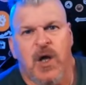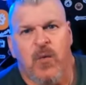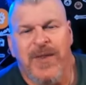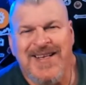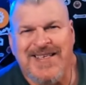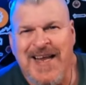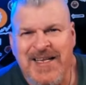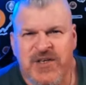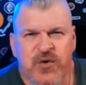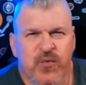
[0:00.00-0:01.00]
Well, then it
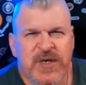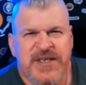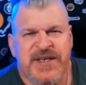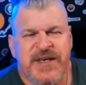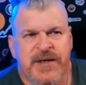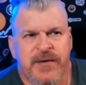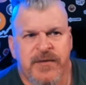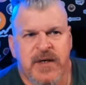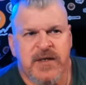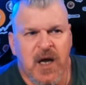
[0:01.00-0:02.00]
stands to reason
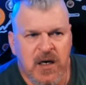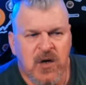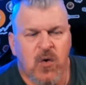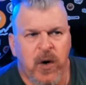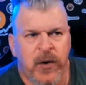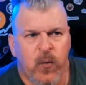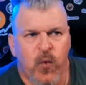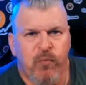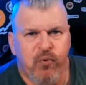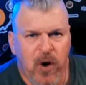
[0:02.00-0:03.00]
that Toncoin
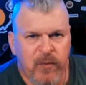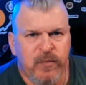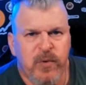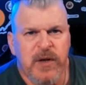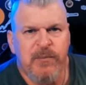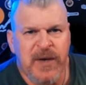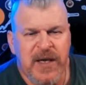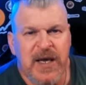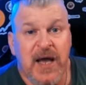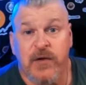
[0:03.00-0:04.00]
will probably
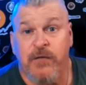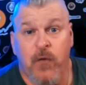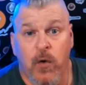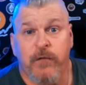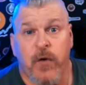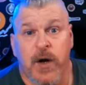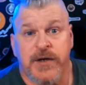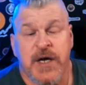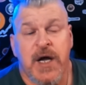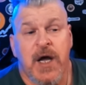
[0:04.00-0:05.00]
be at the
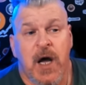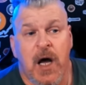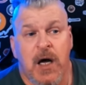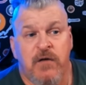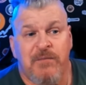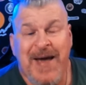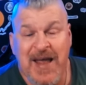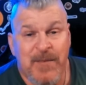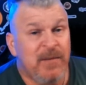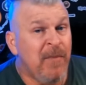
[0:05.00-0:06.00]
forefront of
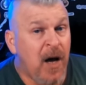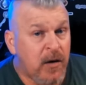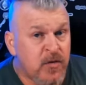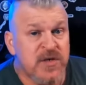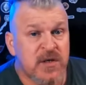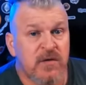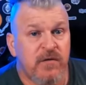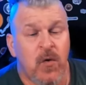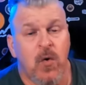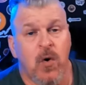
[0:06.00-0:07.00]
payment models
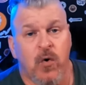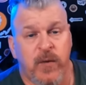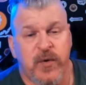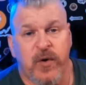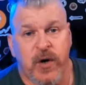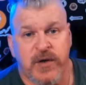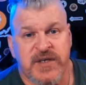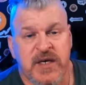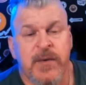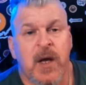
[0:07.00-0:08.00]
for
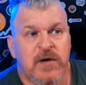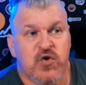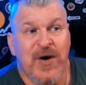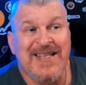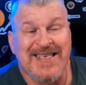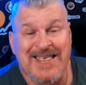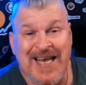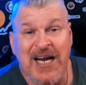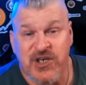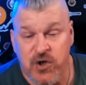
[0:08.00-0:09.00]
cryptocurrency,
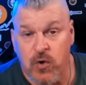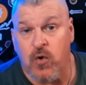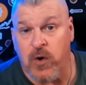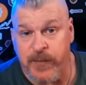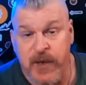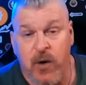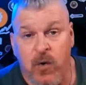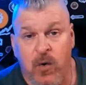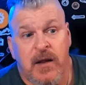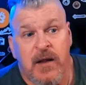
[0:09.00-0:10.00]
transactional
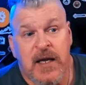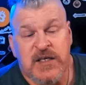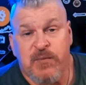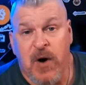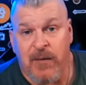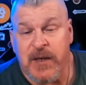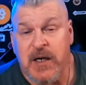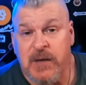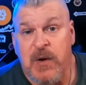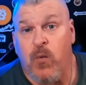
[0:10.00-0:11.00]
crypto. It's probably
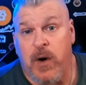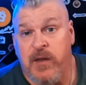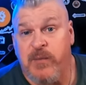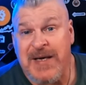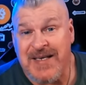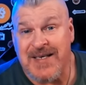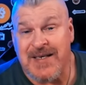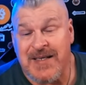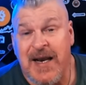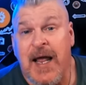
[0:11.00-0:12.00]
going to be one of the
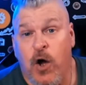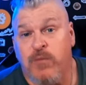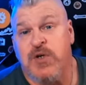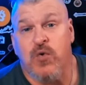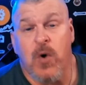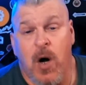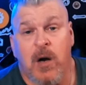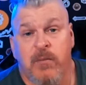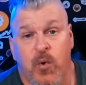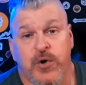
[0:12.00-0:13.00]
pieces that helps you
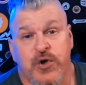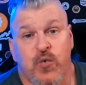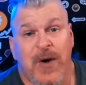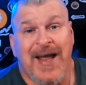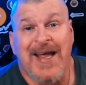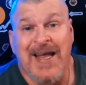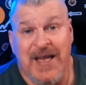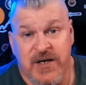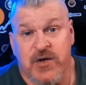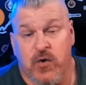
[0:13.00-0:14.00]
onboard your way
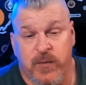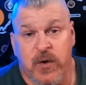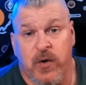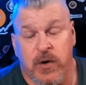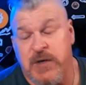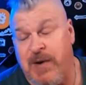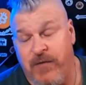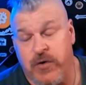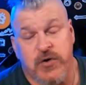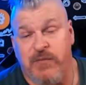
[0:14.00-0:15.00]
into cryptocurrency by
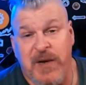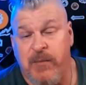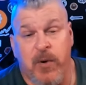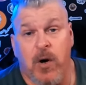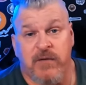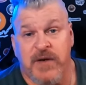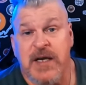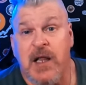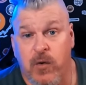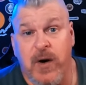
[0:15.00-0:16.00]
virtue of being part of the
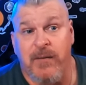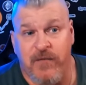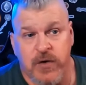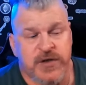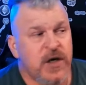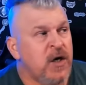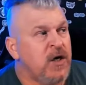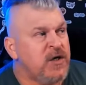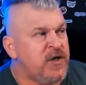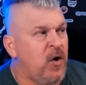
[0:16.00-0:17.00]
Telegram verse.
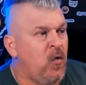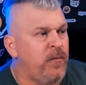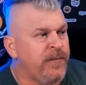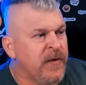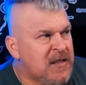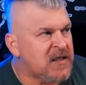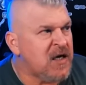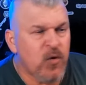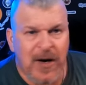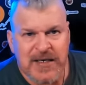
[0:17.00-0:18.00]
So, to
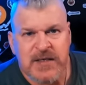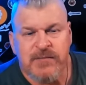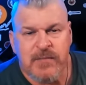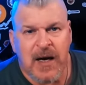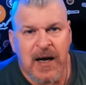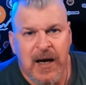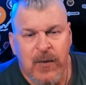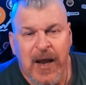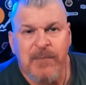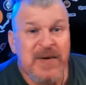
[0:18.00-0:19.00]
summarize, uh,
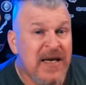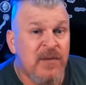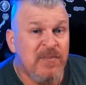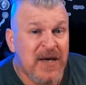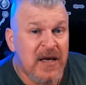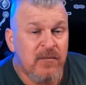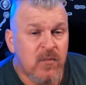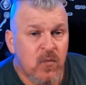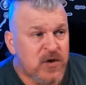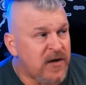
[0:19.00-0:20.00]
we got BNB,
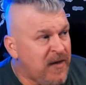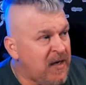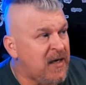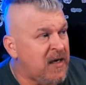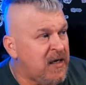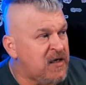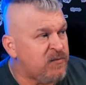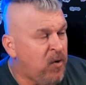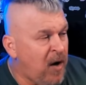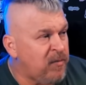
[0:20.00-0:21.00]
which I think is
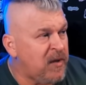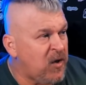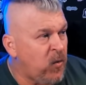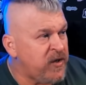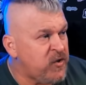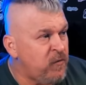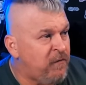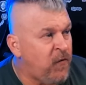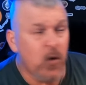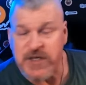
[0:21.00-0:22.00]
probably going to
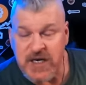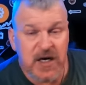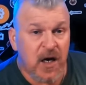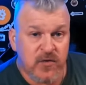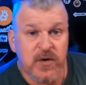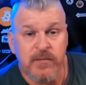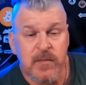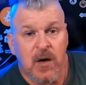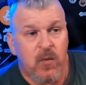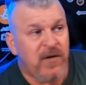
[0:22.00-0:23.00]
1400.
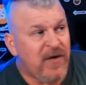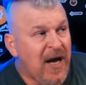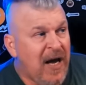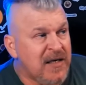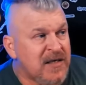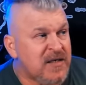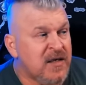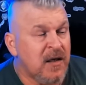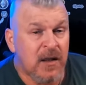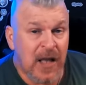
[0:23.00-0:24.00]
We've got
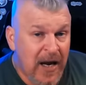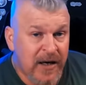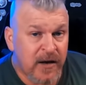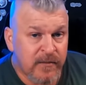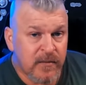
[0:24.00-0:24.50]
Solana